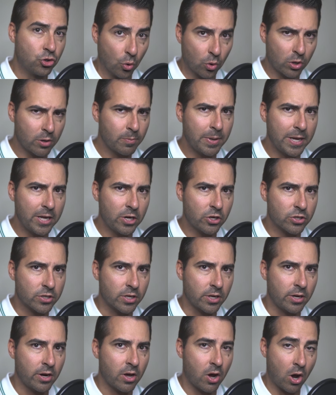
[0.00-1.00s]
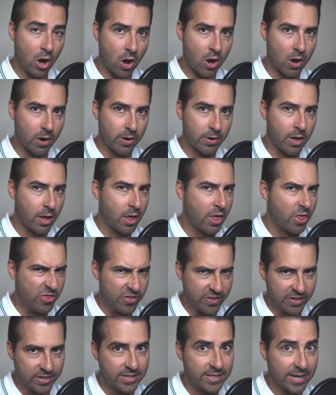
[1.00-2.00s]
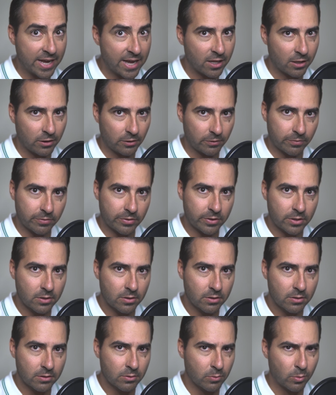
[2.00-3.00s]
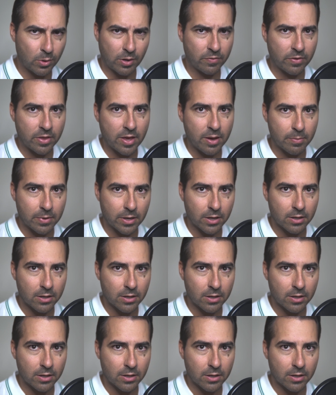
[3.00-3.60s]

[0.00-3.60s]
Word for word: Jordan Peterson on The Delve, whatever that